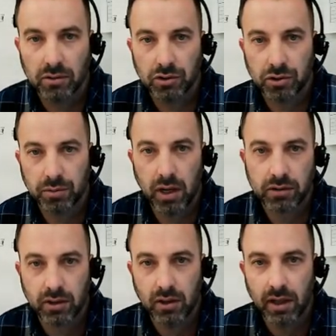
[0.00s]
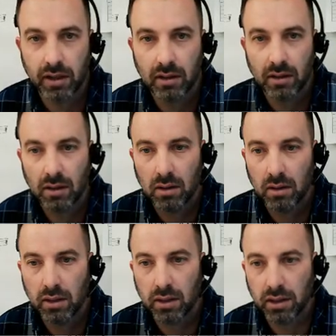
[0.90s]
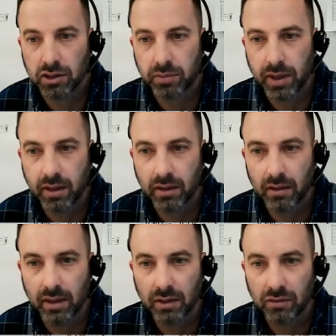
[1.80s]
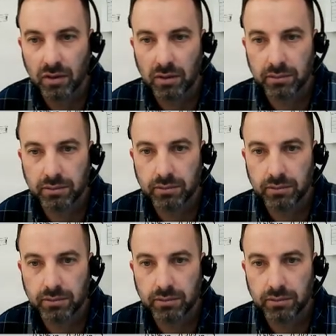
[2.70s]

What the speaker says: Use your mouse click and expand it like so.